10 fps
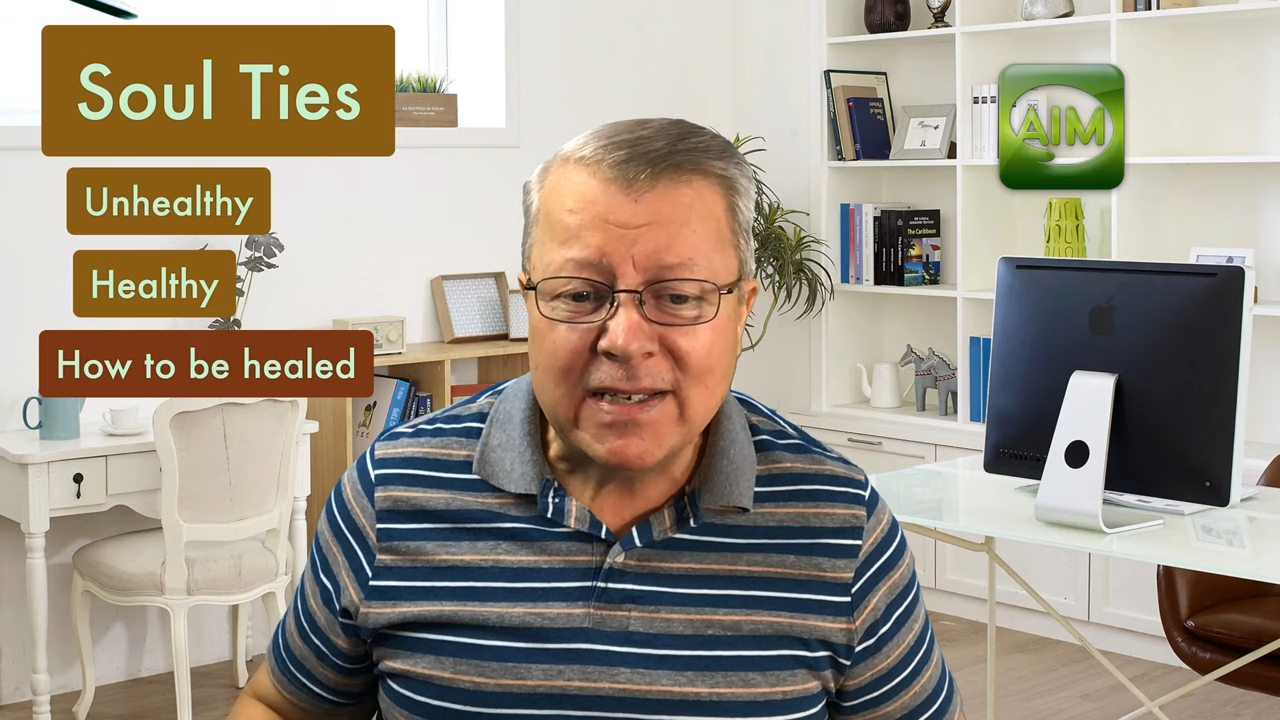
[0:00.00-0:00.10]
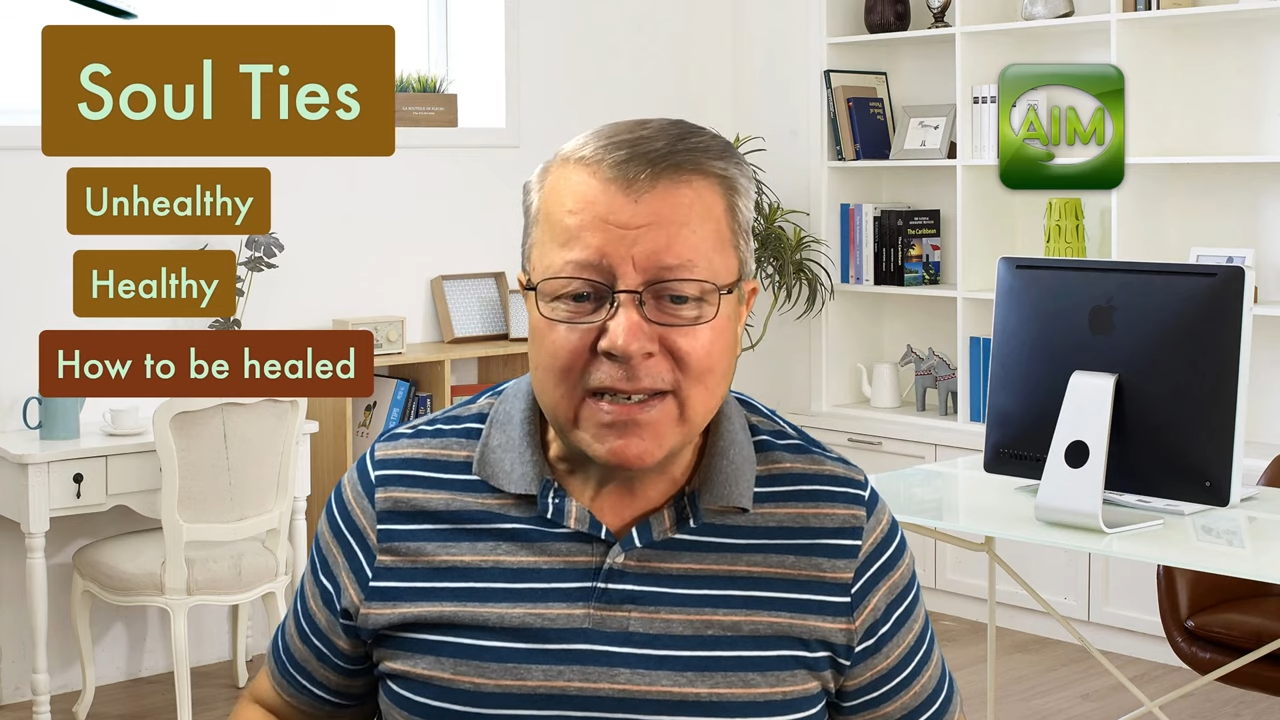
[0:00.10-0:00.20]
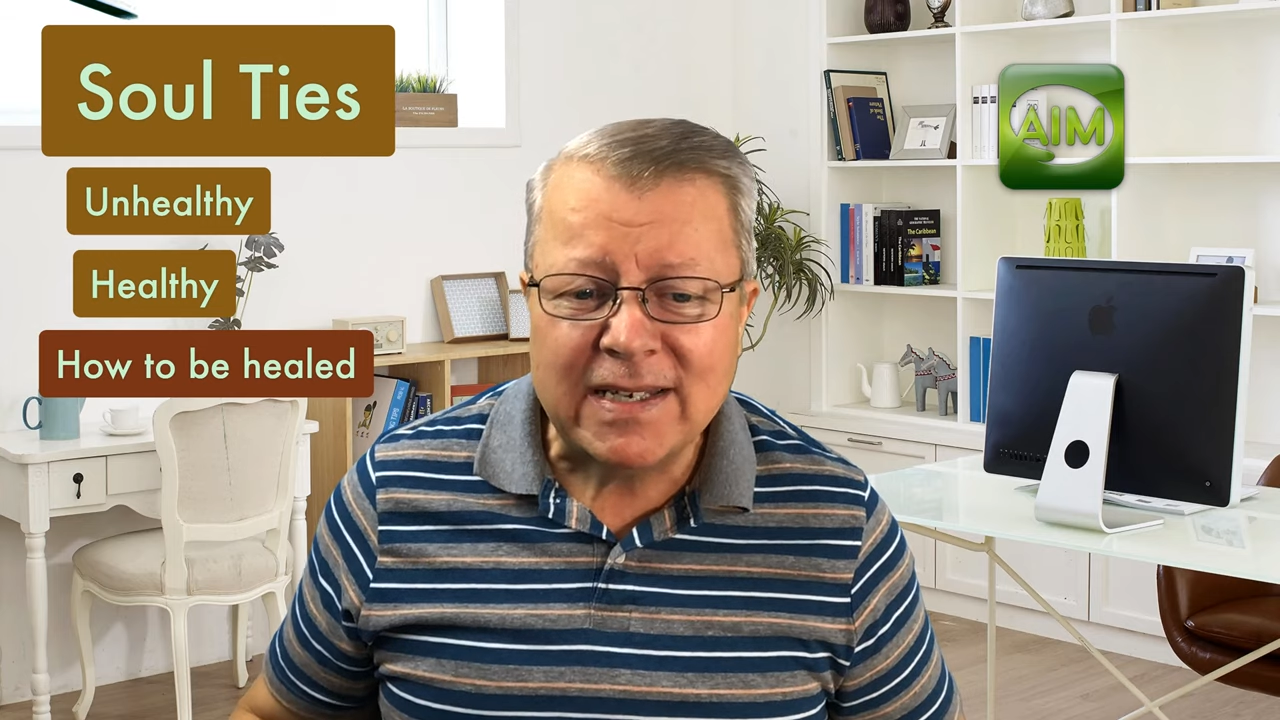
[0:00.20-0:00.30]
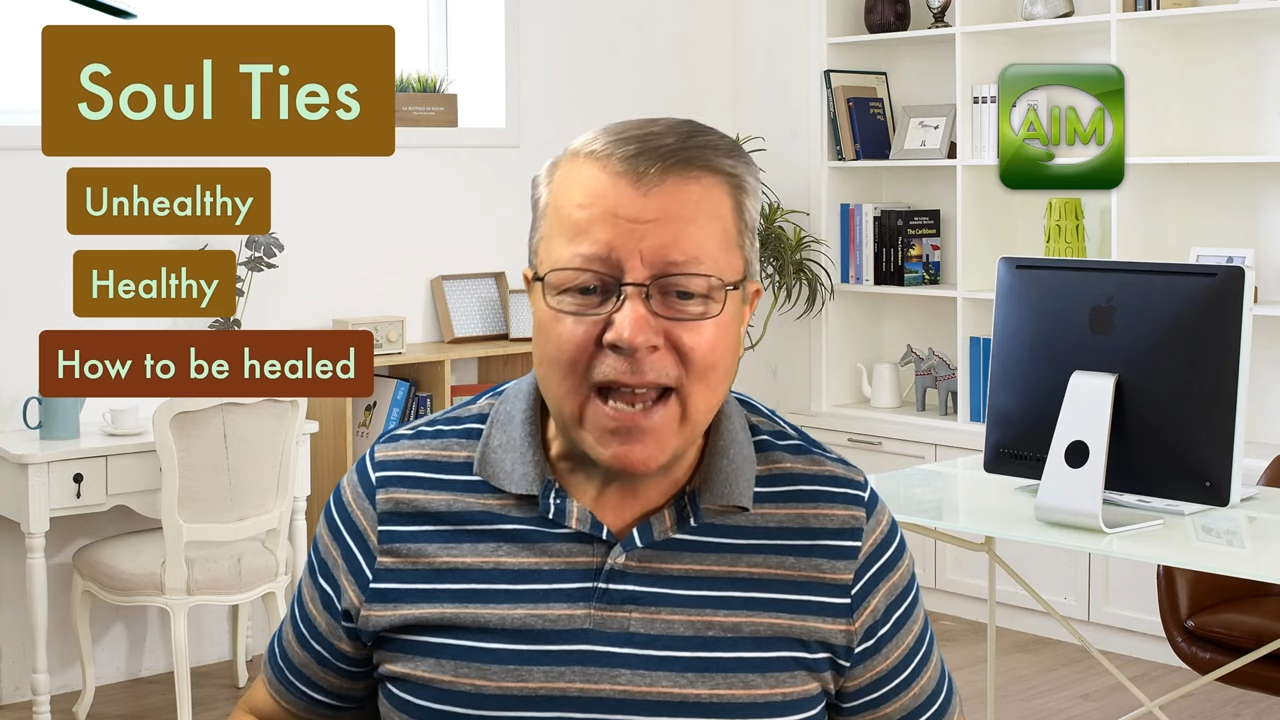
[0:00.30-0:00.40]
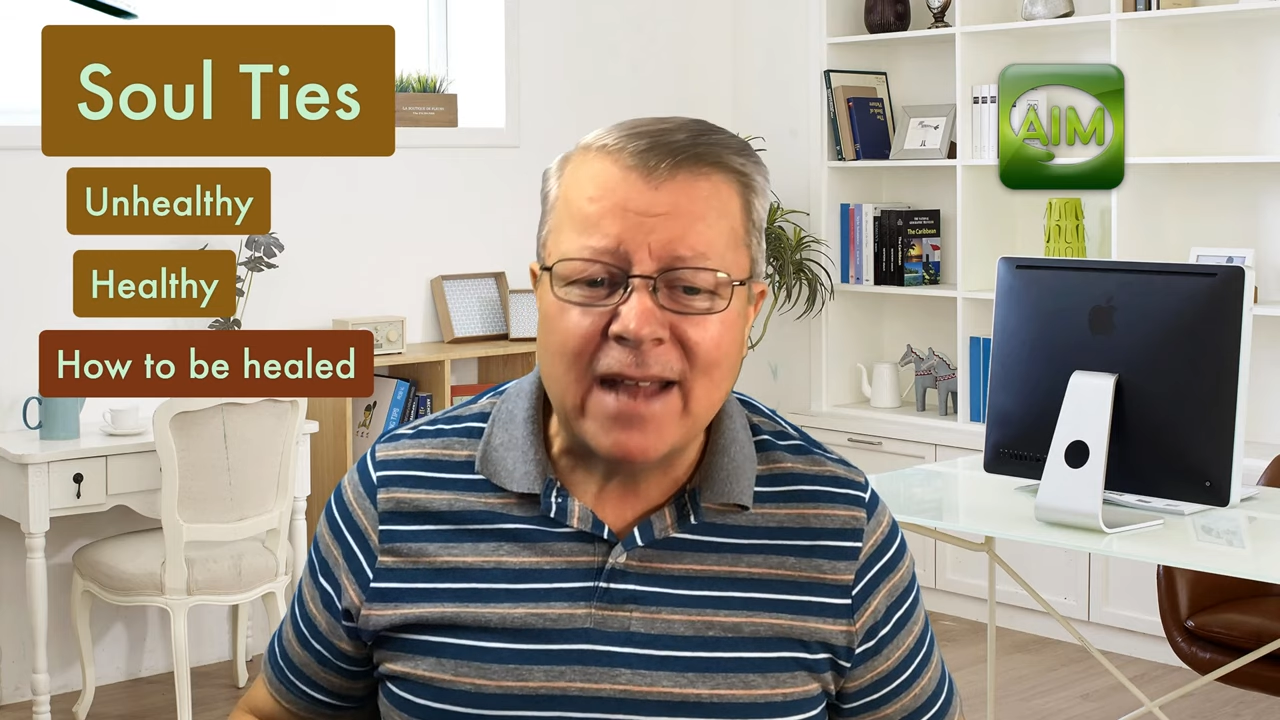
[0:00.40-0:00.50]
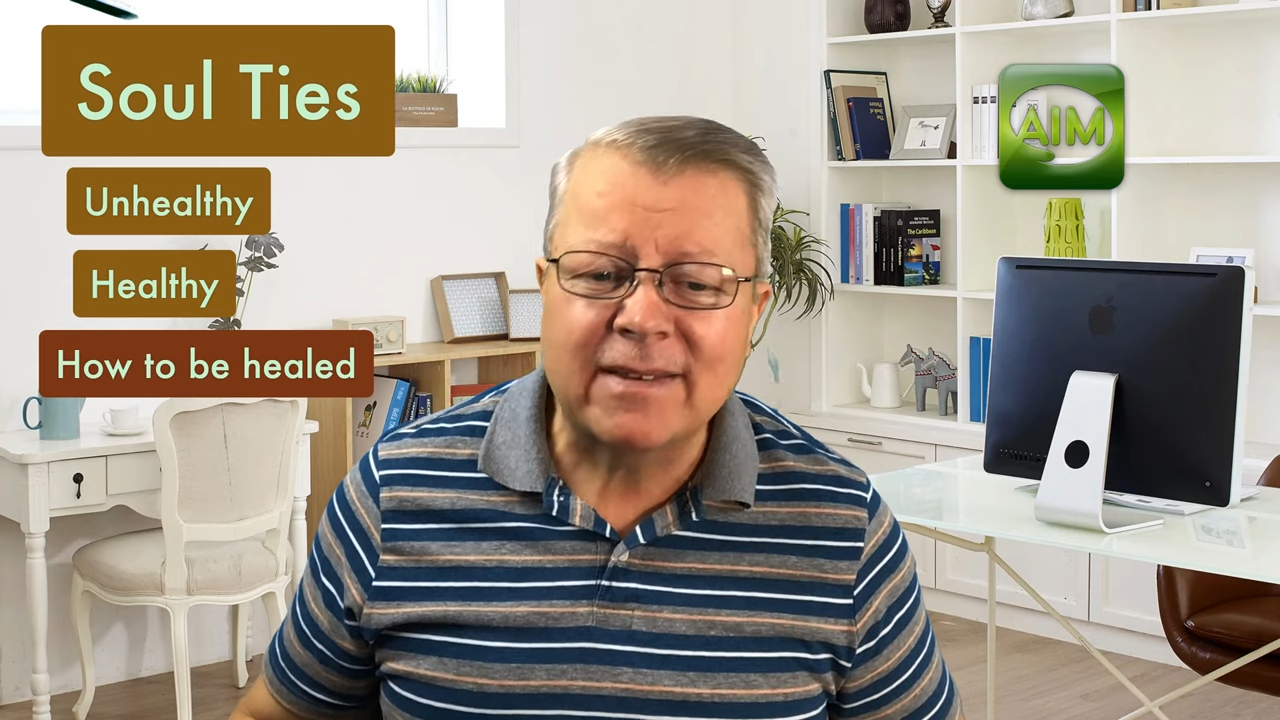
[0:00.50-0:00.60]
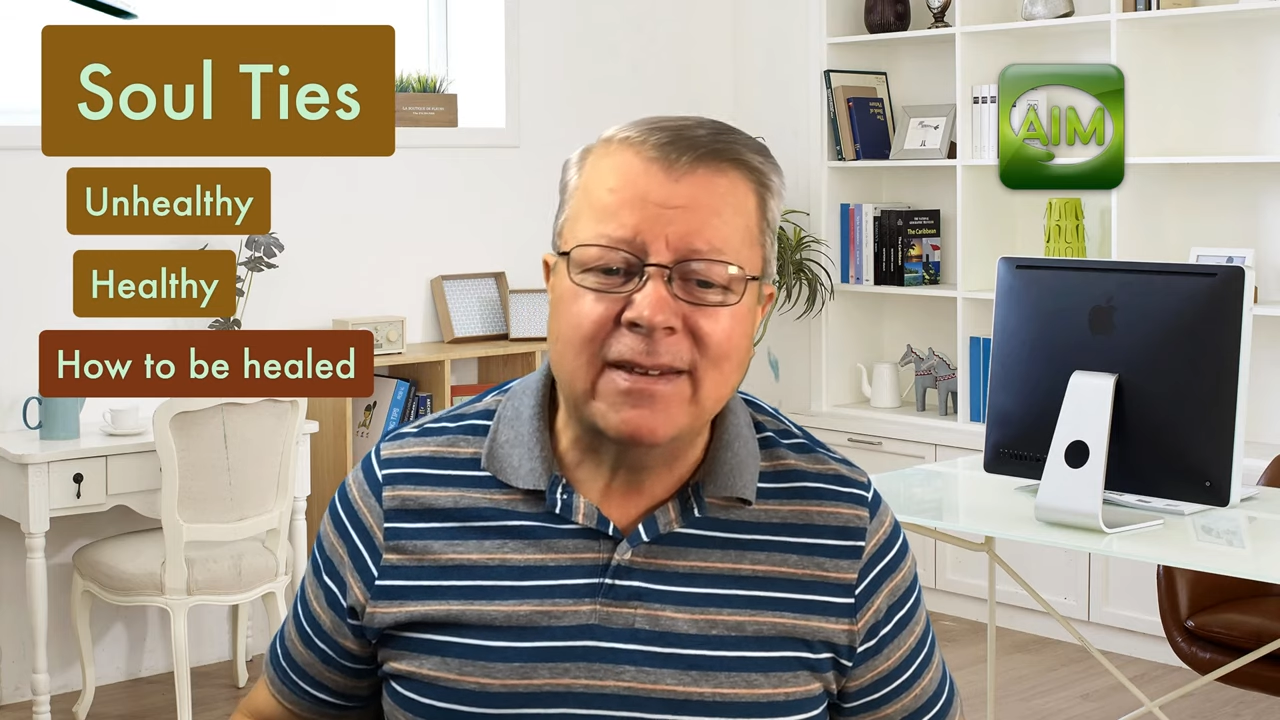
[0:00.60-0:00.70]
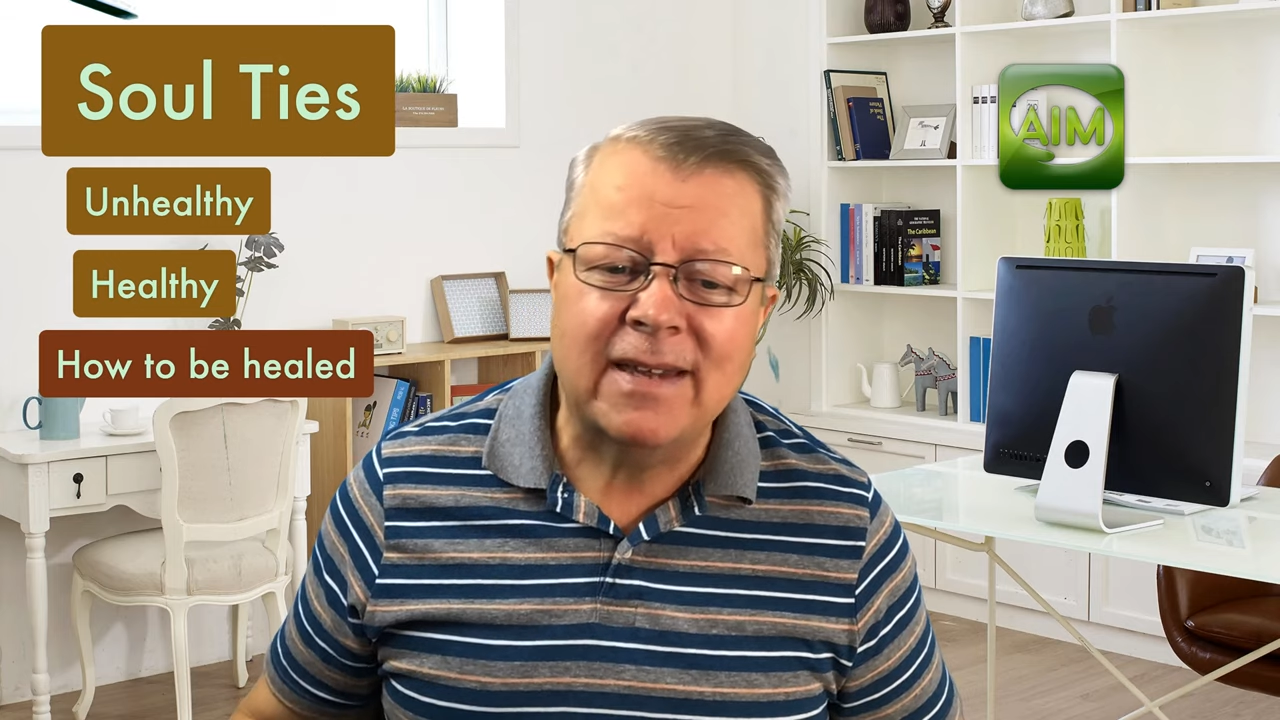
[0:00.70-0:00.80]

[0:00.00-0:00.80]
said